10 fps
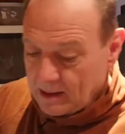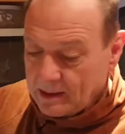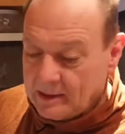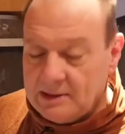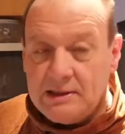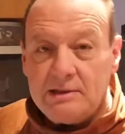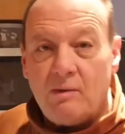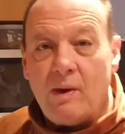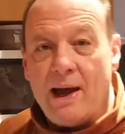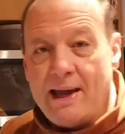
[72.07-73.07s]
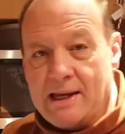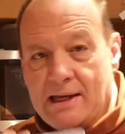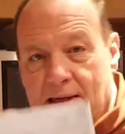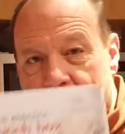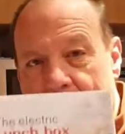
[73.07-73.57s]
This is a
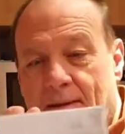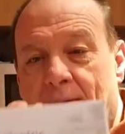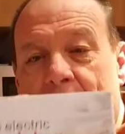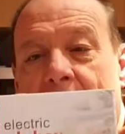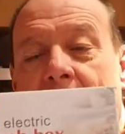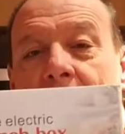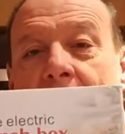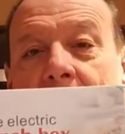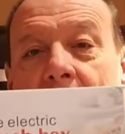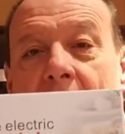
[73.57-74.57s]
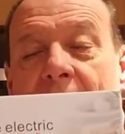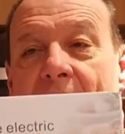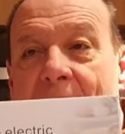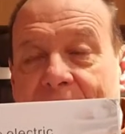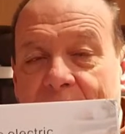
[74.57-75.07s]
way of
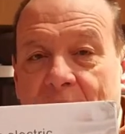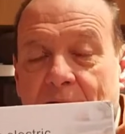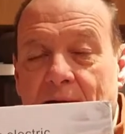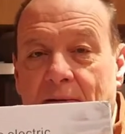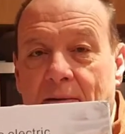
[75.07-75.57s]
having